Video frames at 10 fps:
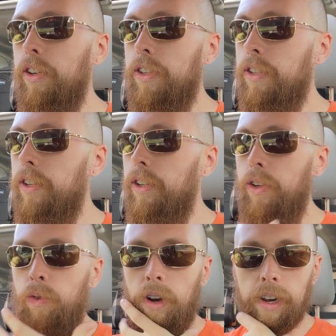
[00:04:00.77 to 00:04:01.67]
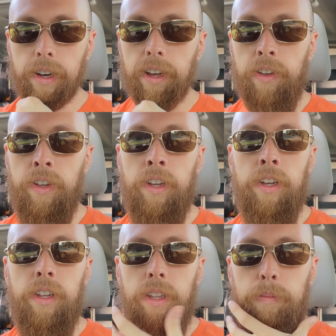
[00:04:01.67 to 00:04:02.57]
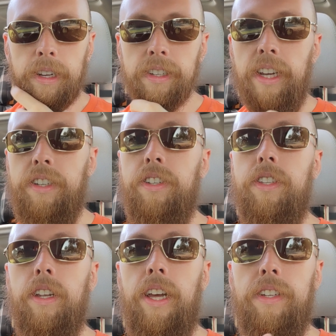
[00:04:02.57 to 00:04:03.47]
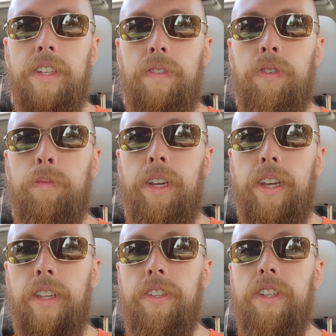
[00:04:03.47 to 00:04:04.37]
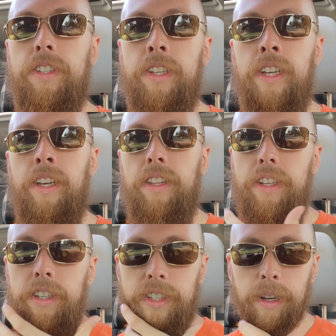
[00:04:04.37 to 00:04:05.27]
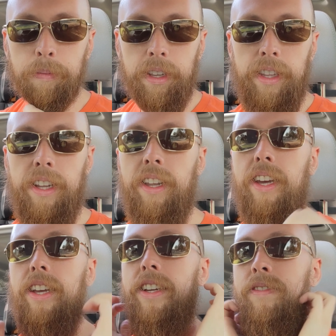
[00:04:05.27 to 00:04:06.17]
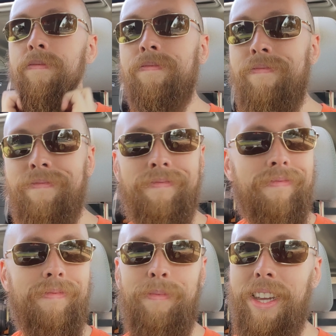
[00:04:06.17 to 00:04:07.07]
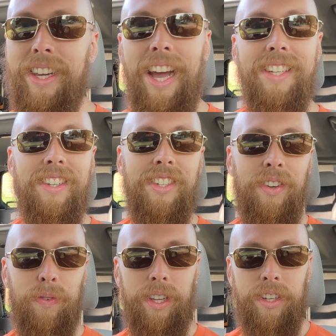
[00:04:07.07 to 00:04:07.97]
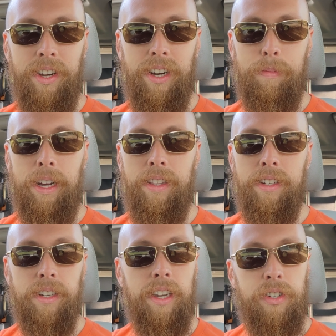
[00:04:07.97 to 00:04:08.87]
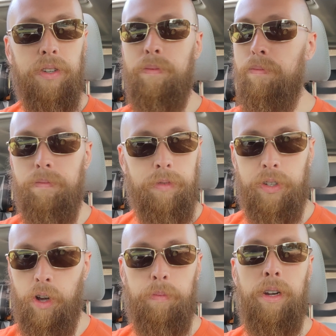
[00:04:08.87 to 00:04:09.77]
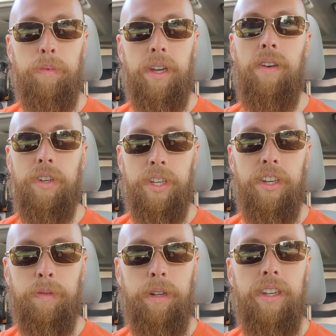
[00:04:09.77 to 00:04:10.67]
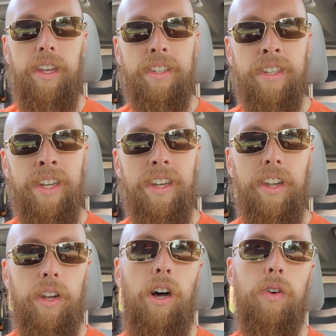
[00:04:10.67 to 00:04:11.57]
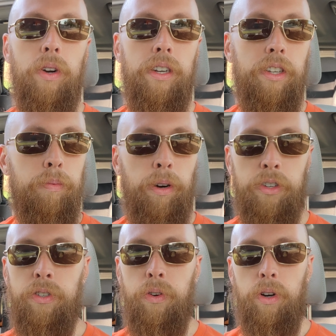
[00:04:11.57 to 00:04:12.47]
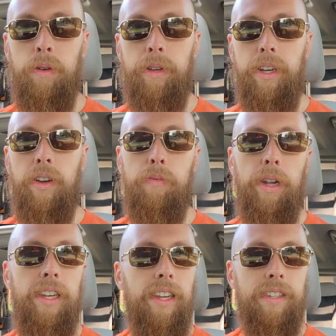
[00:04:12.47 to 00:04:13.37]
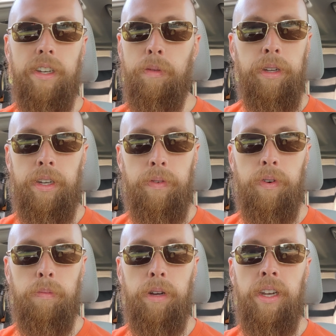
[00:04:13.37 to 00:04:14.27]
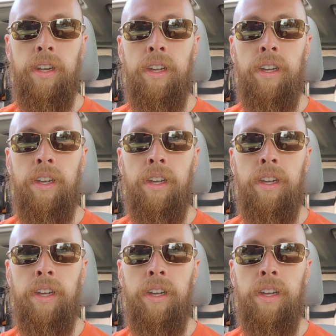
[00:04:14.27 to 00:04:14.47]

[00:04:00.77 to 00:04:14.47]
looks great. Now, the mustache is the last step for me, and this is something that, like, guys just don't really talk about this unless you just open up a conversation. But it's a little awkward because it's personal grooming. Everybody does it a little bit different. But